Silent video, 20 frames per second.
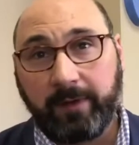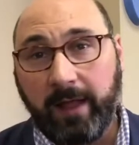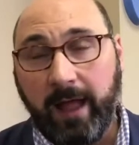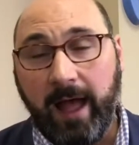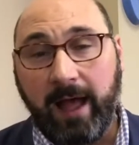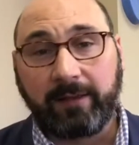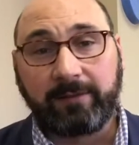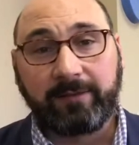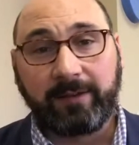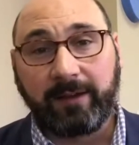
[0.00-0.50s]

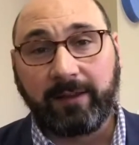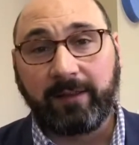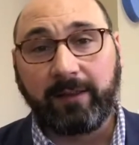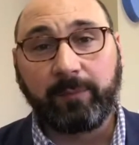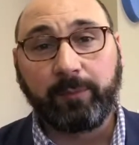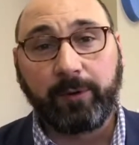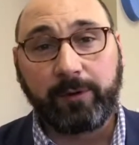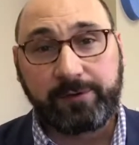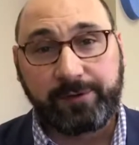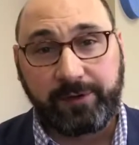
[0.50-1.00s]
accidentally
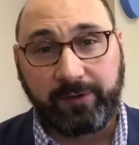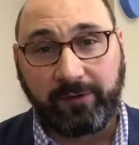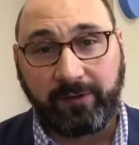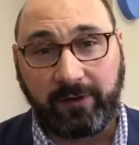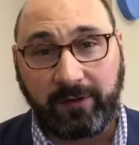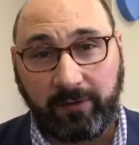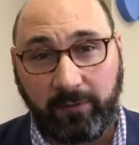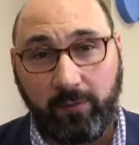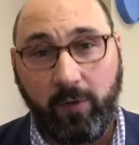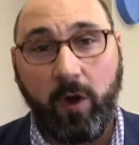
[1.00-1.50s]

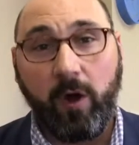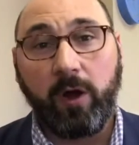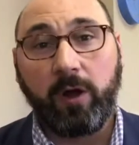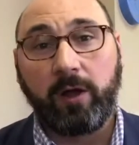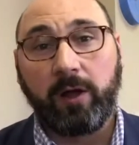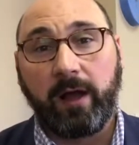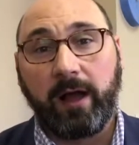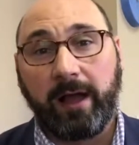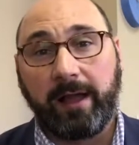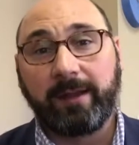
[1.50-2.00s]
purchasing the
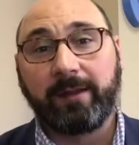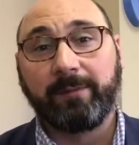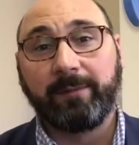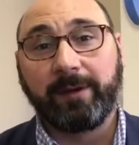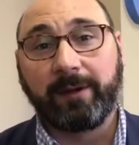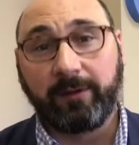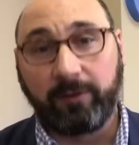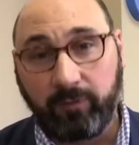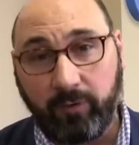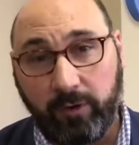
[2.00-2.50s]
wrong item
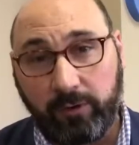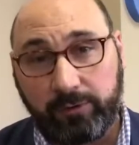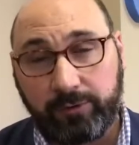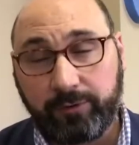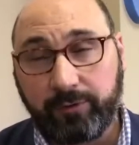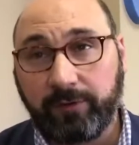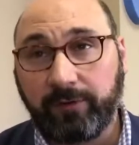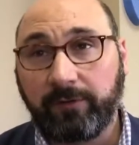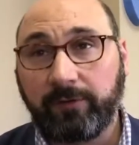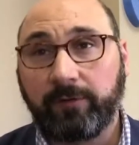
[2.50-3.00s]
at a
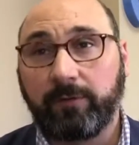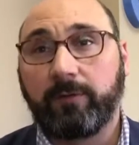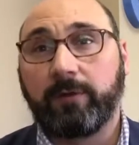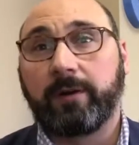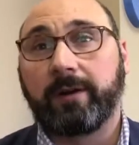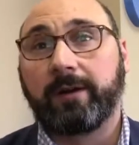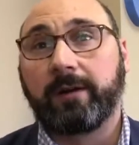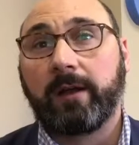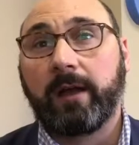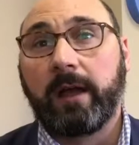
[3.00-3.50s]
grocery
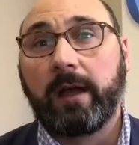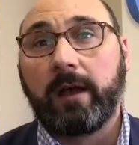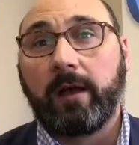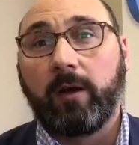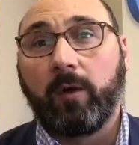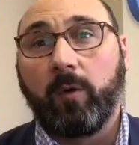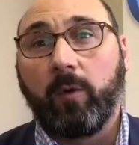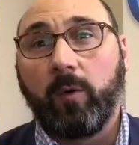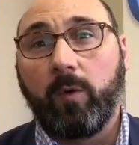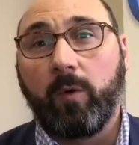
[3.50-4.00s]
store,
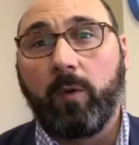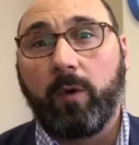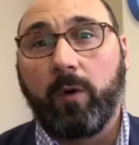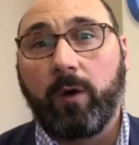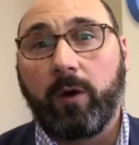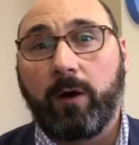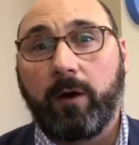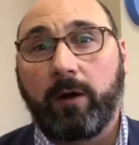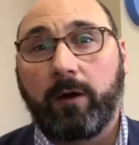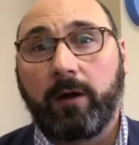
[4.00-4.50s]

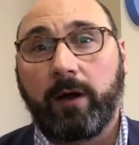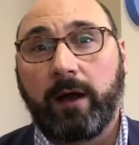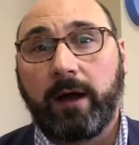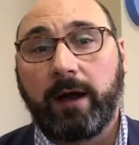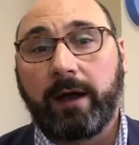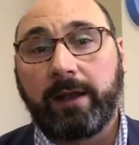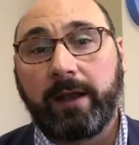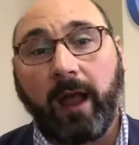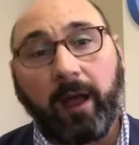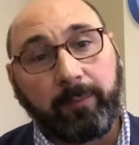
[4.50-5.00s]
or
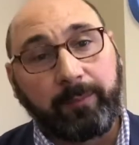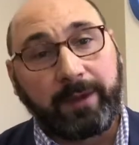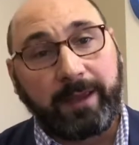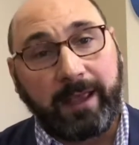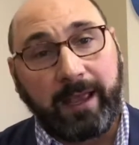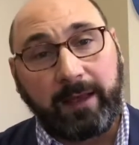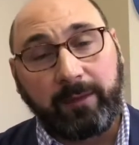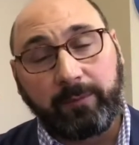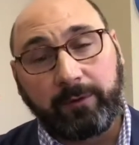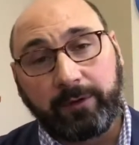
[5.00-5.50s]
not
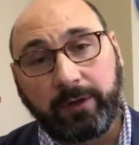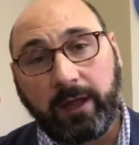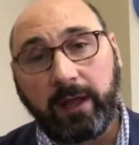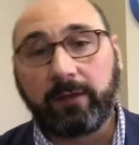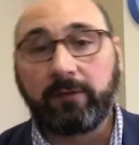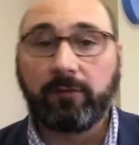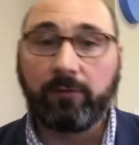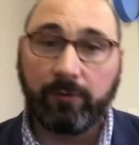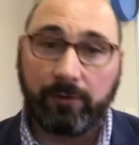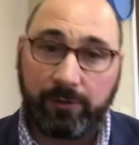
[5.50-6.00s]
being able to
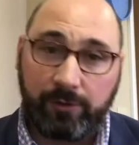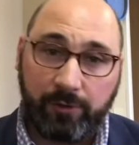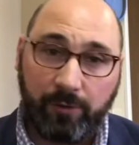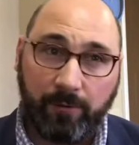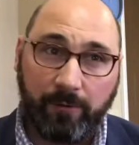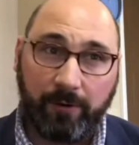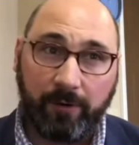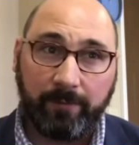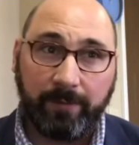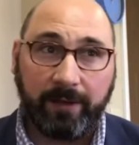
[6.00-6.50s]
get to a
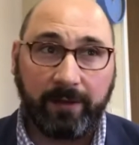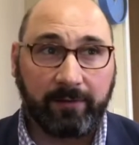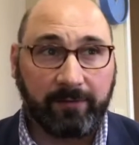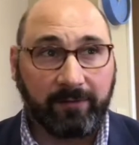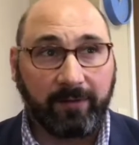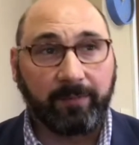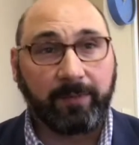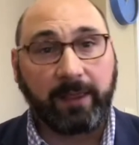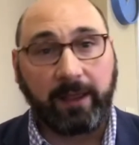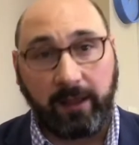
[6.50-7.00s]
chore because
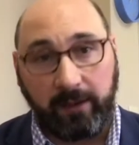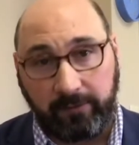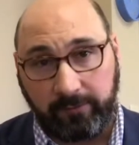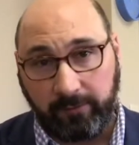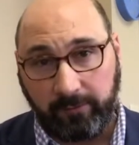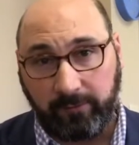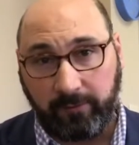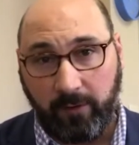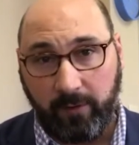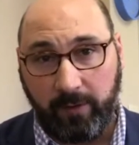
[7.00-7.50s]
something
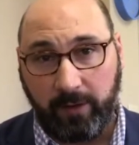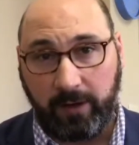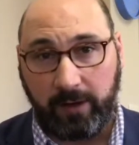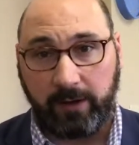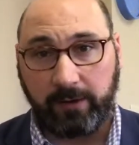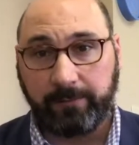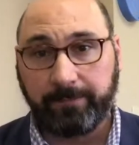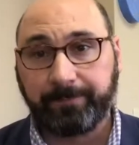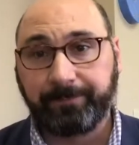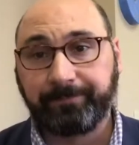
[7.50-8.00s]
else was going
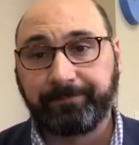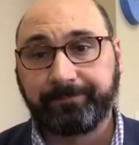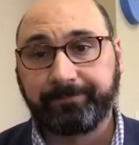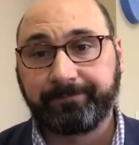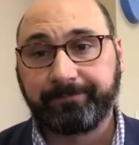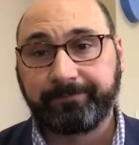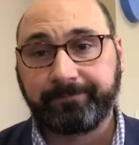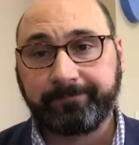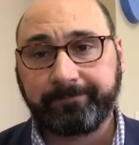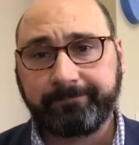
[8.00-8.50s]
on.
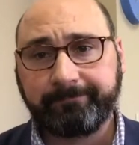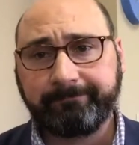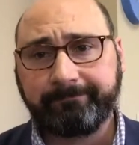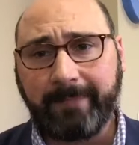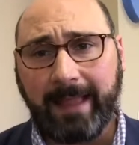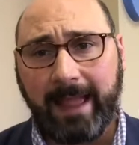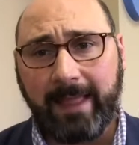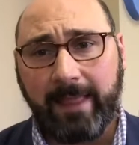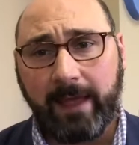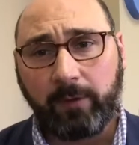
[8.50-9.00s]

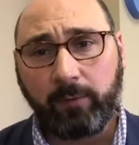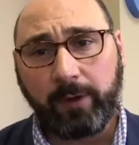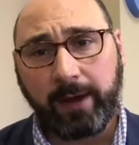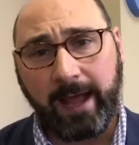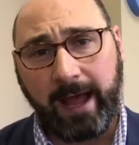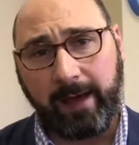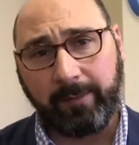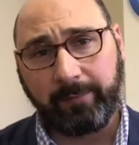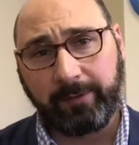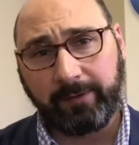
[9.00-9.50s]
And then what
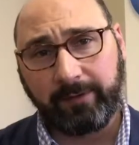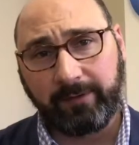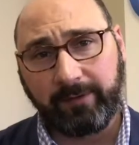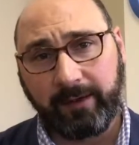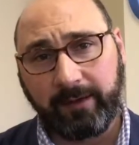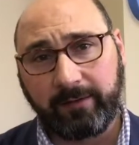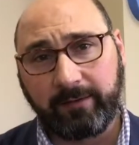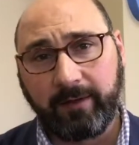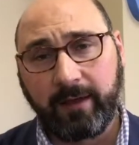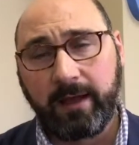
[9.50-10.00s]
happens
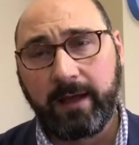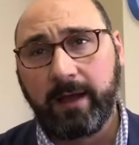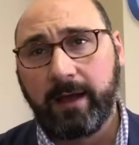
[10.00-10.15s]
is